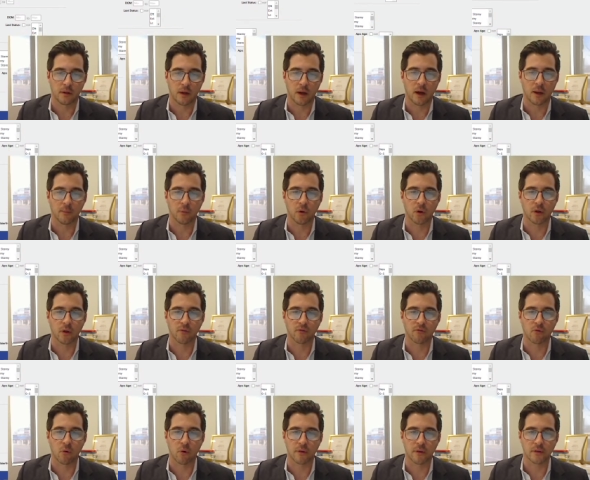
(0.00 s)
I'm looking
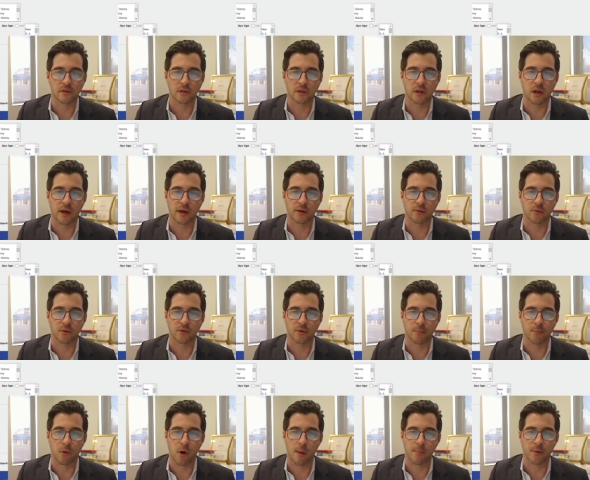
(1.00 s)
for this client with the
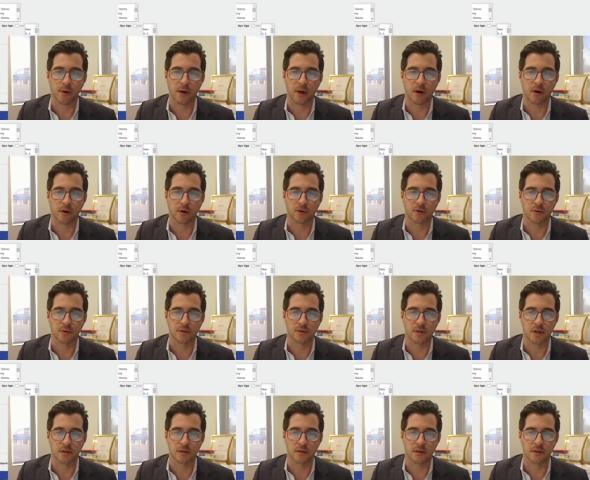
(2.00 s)
property
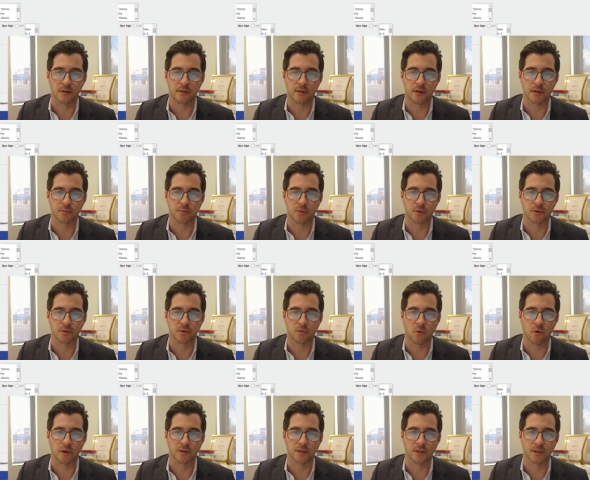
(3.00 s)
characteristics. This person
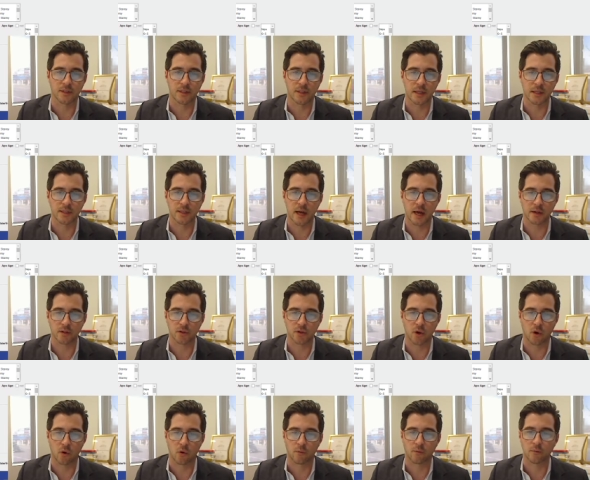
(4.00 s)
wants a detached
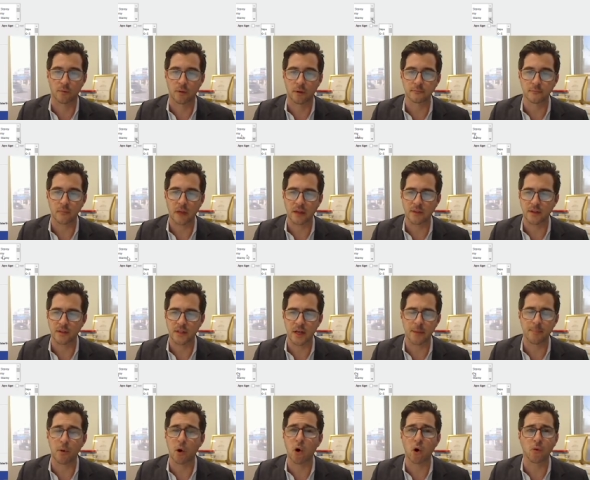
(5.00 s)
home. The
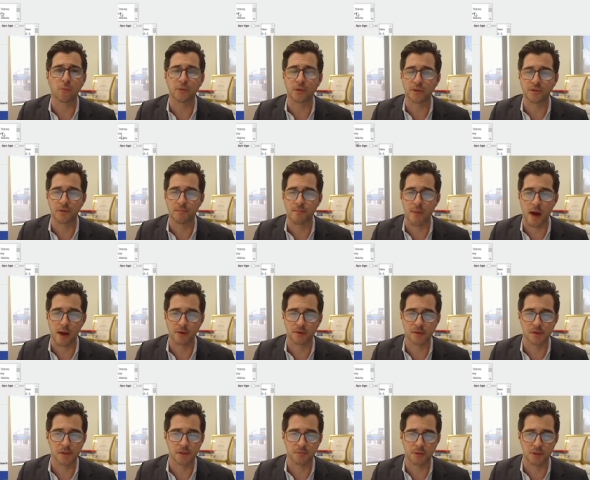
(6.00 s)
type of home doesn't matter to
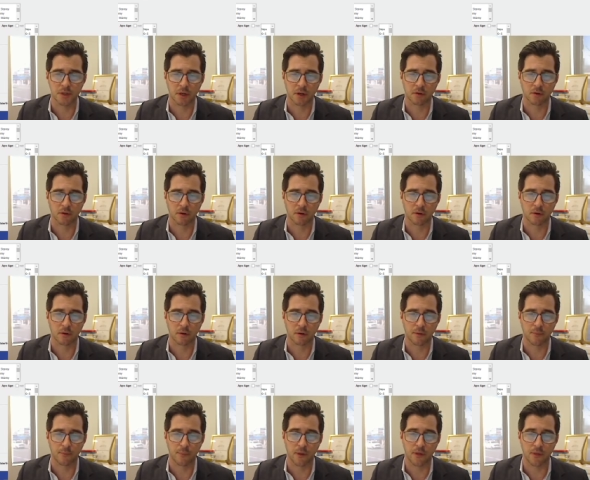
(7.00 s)
this particular
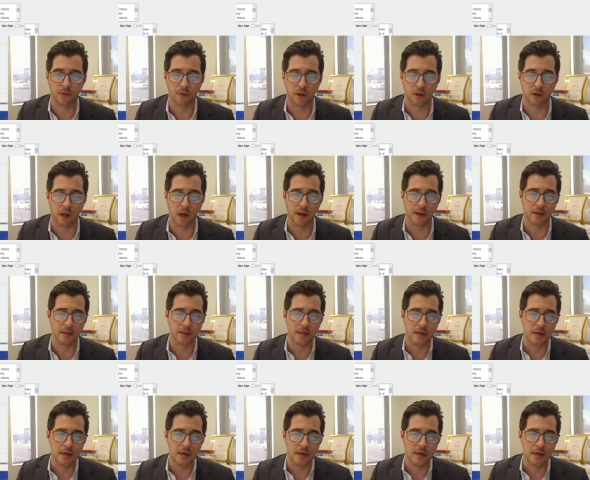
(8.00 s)
client,